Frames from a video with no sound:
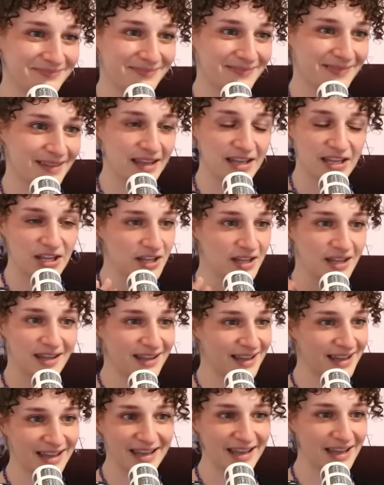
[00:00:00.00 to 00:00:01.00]
Yeah.
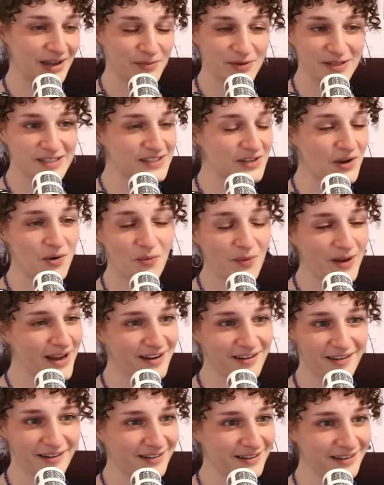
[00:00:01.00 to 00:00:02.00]
It was so
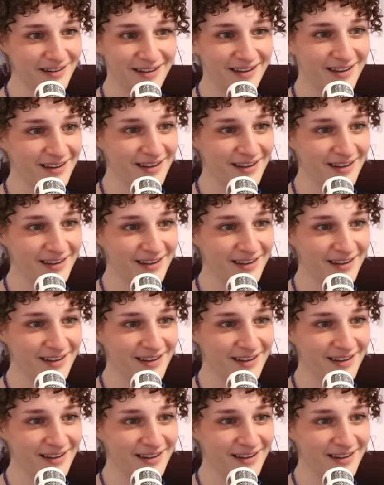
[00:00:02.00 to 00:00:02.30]
weird.